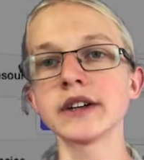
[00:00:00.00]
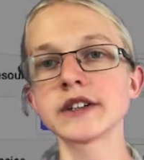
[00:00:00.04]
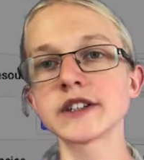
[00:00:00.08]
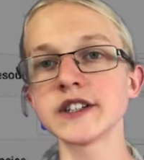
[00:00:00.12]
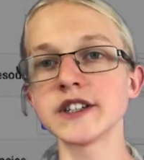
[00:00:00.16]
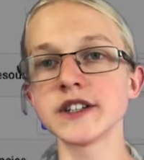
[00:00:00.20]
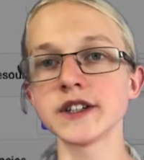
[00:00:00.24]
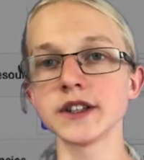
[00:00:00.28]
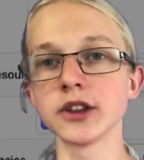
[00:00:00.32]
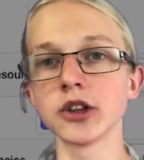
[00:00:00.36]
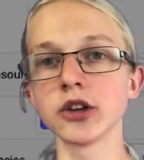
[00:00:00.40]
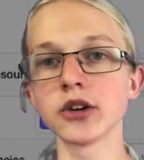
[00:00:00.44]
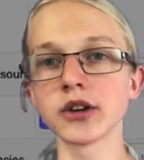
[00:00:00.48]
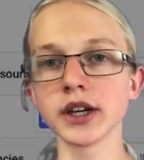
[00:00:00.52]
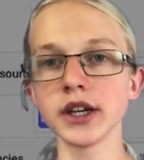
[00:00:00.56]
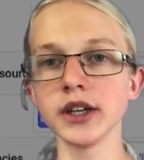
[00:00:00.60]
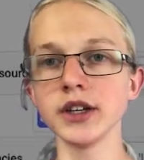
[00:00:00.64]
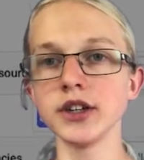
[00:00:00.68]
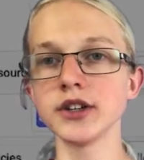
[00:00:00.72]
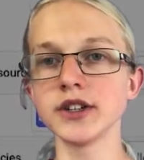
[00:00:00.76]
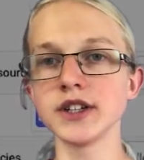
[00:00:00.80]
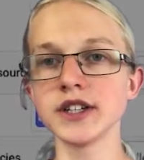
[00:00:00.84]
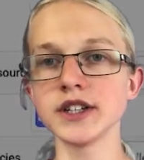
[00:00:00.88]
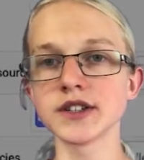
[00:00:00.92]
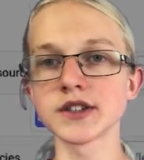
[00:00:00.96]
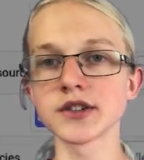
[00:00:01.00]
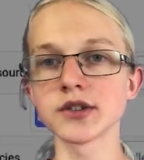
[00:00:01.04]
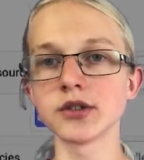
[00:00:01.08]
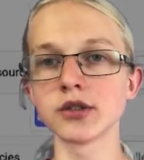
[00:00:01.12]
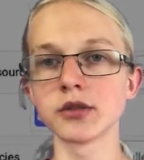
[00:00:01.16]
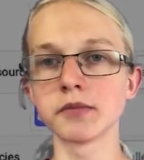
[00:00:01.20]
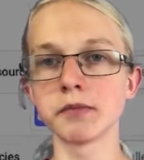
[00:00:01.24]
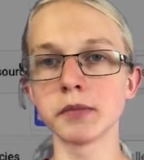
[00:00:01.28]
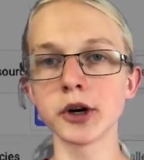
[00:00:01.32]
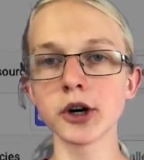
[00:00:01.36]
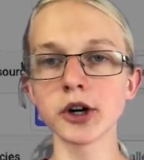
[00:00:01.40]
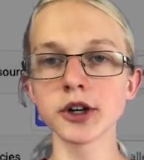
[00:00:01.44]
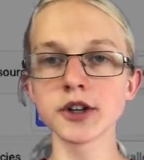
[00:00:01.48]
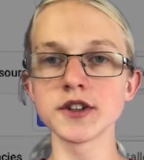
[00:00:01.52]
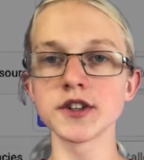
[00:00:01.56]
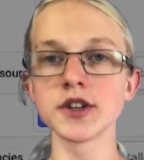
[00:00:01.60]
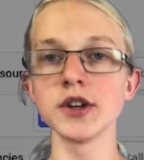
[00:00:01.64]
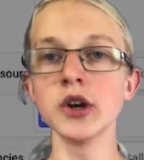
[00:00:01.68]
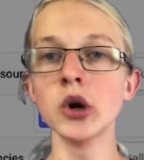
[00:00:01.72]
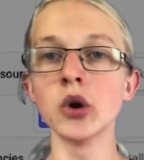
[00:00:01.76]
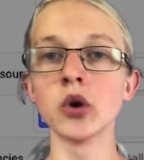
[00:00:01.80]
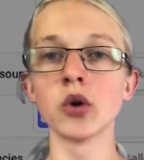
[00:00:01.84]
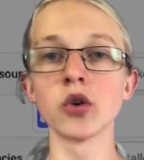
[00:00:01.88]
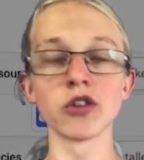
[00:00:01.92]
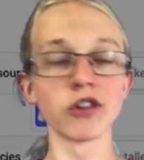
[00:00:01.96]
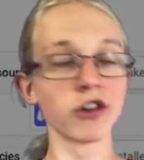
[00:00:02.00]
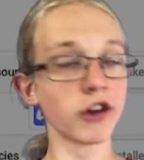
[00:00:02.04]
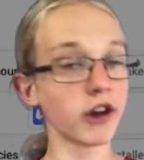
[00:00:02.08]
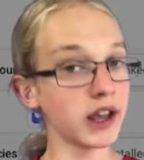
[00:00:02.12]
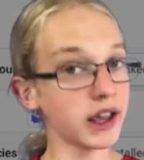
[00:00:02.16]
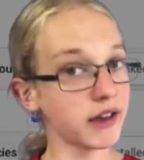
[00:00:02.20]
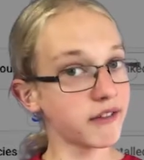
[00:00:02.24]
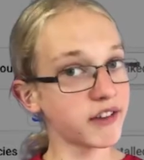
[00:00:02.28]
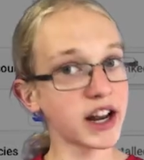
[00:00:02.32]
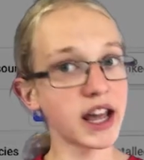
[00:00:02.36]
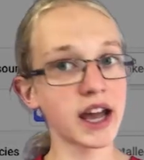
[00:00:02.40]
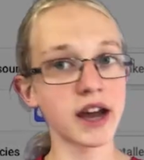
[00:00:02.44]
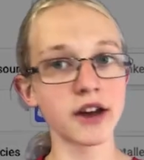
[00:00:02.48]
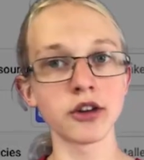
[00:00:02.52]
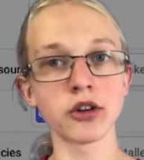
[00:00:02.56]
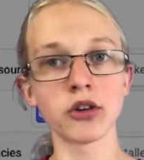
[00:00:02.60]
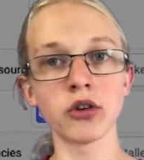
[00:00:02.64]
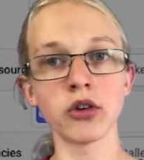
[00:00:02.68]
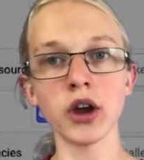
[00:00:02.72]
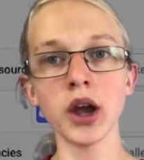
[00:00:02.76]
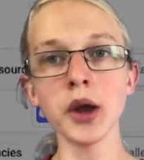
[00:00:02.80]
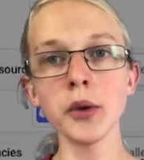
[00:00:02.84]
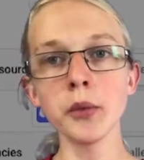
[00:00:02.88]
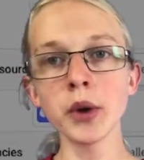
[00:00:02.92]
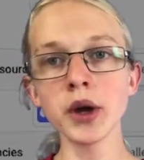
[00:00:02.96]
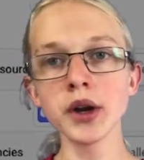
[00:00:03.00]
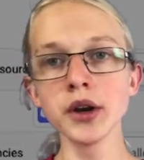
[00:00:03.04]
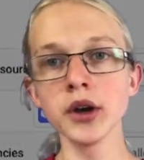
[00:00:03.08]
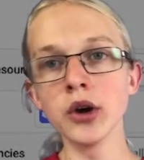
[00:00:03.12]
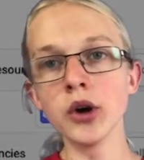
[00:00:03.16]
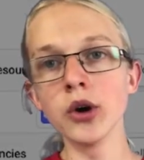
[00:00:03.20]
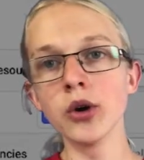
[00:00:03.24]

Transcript: to log in your Discord bot, or even how to create one,